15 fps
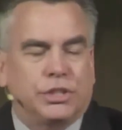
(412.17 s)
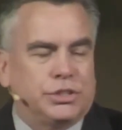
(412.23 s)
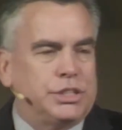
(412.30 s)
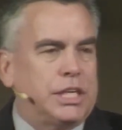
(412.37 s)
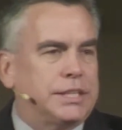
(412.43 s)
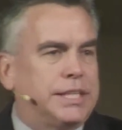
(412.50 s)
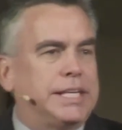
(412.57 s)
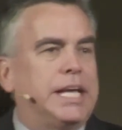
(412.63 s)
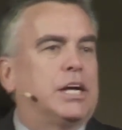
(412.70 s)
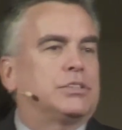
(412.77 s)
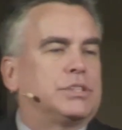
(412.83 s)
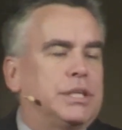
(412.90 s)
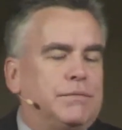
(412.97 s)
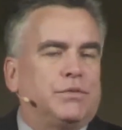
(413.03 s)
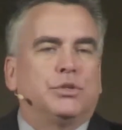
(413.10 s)
there's nothing
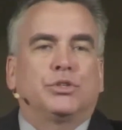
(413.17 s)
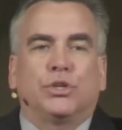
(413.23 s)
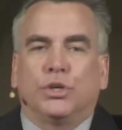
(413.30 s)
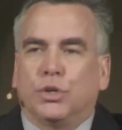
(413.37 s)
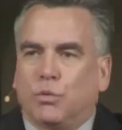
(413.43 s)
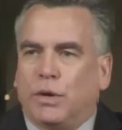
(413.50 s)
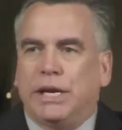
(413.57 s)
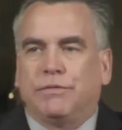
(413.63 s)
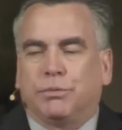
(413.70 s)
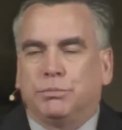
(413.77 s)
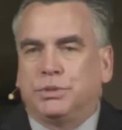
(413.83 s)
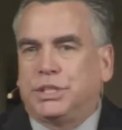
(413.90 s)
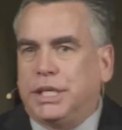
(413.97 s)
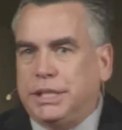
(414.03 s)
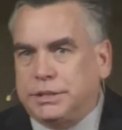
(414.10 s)
else. And if you turn away
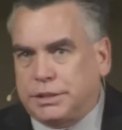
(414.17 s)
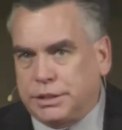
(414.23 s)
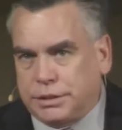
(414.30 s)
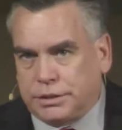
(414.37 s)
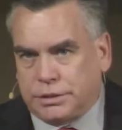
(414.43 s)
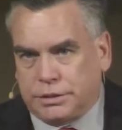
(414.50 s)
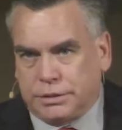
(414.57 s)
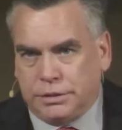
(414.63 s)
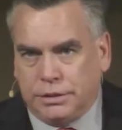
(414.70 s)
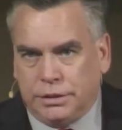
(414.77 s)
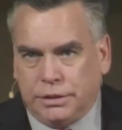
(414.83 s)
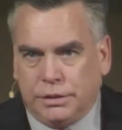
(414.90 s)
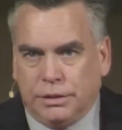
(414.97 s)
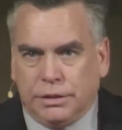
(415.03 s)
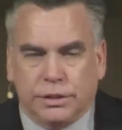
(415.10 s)
from Jesus,
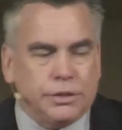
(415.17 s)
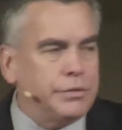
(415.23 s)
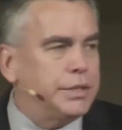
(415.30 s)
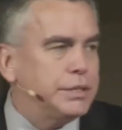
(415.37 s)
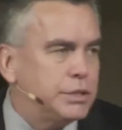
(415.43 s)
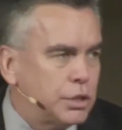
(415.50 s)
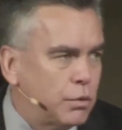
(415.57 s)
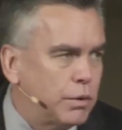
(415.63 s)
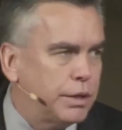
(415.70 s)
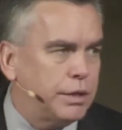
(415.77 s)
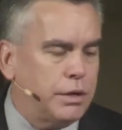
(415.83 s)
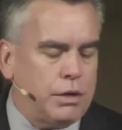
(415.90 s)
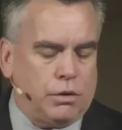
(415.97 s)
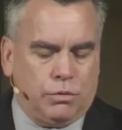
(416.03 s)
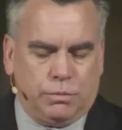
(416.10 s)
there is no
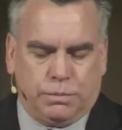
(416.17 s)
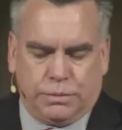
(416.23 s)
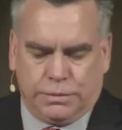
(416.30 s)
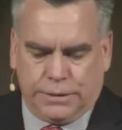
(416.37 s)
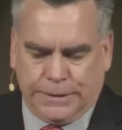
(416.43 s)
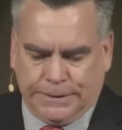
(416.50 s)
other hope.